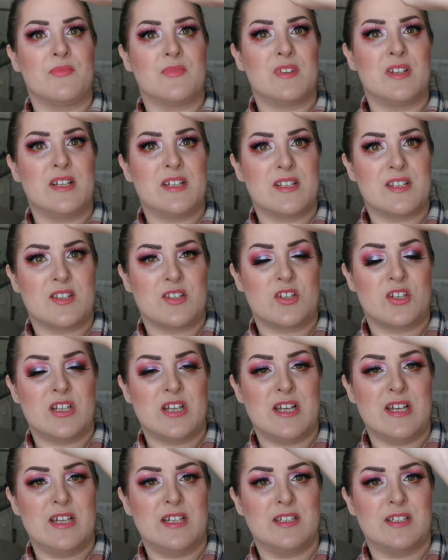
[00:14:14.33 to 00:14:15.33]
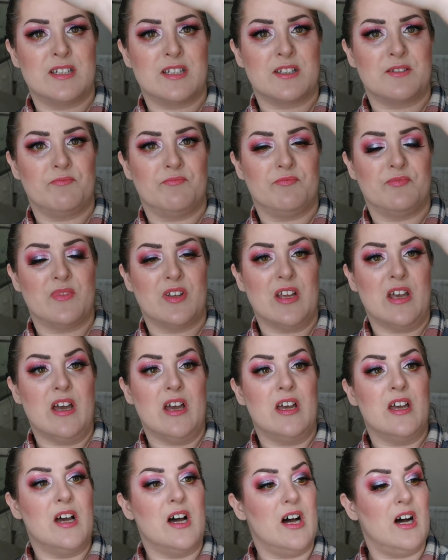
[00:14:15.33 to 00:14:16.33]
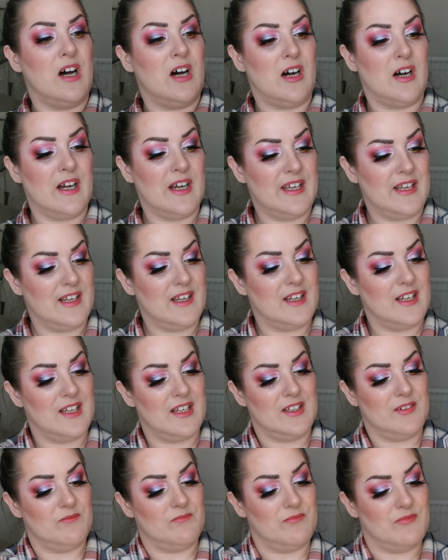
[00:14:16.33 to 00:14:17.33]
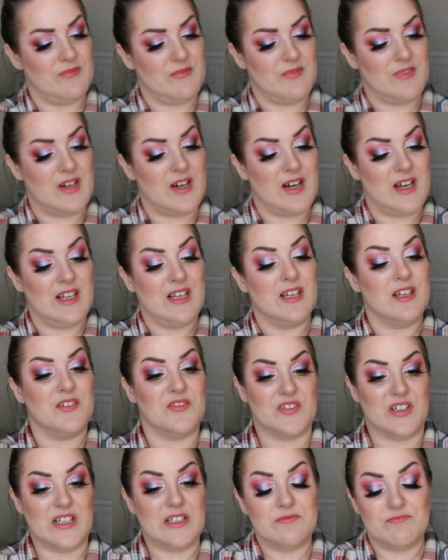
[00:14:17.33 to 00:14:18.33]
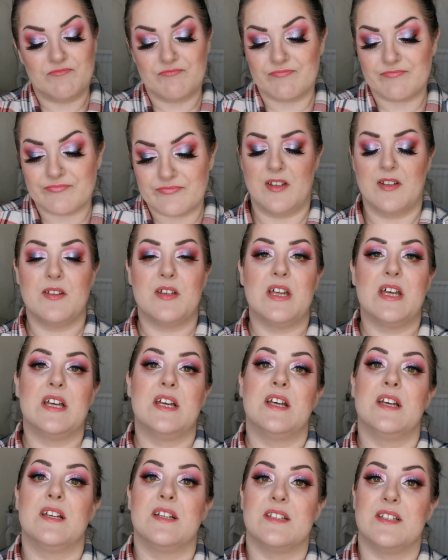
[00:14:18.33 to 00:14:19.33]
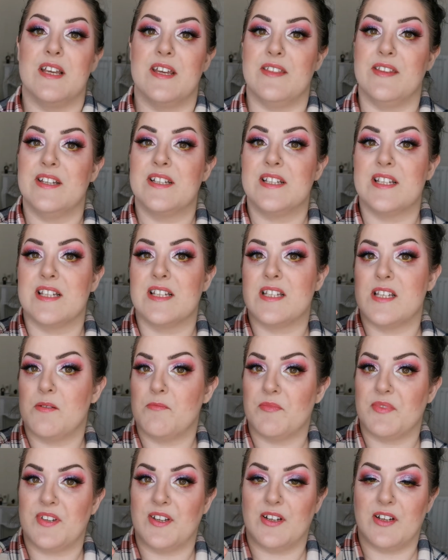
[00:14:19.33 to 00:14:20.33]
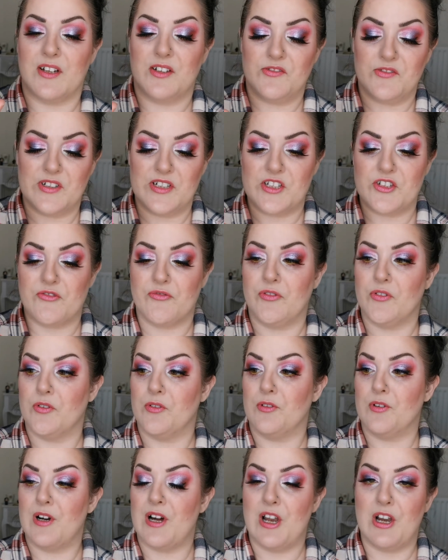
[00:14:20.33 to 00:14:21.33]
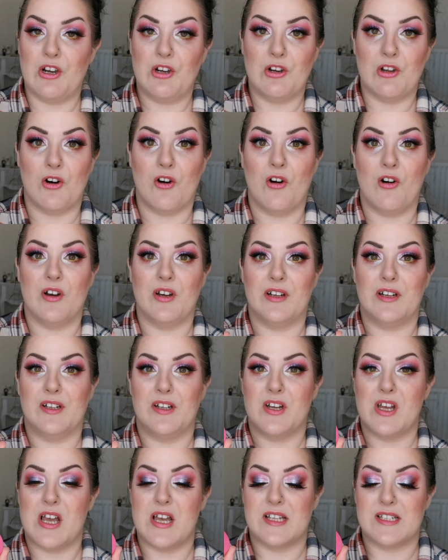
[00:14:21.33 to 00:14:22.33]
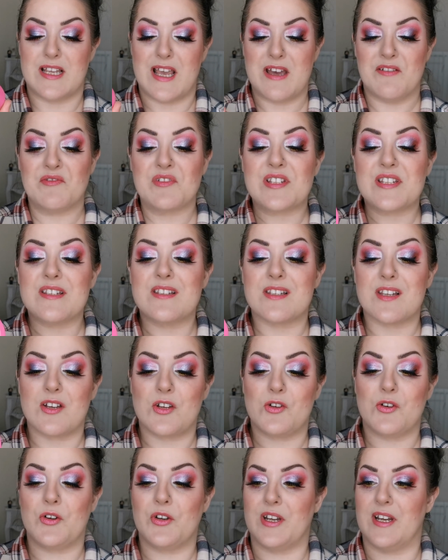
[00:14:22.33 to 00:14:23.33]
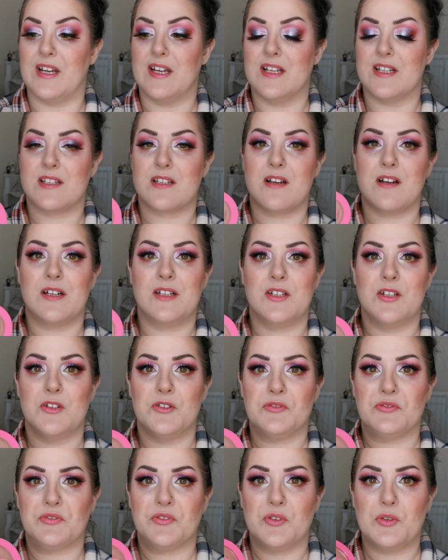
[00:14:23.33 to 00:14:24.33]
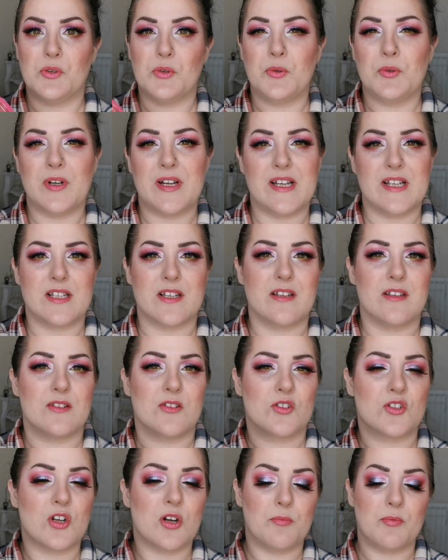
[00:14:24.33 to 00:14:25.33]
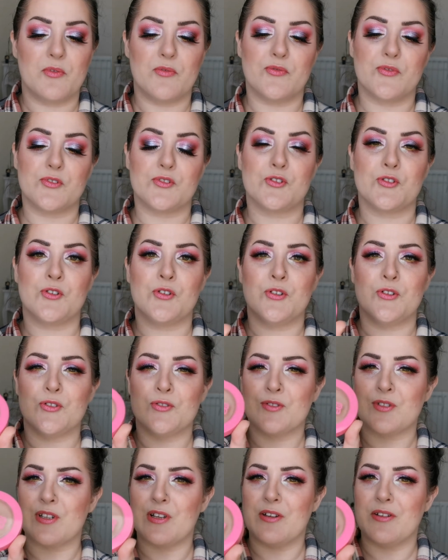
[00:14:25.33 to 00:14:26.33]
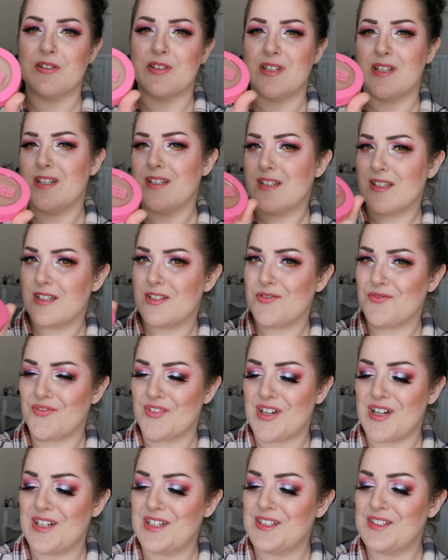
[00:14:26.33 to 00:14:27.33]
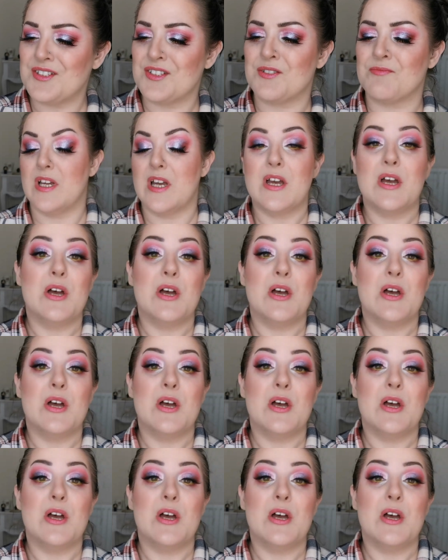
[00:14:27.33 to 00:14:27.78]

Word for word: that's the shade I I love it yeah this is something I reach for a lot ever since I got it it's kind of always at the top of the drawer so it's easy to find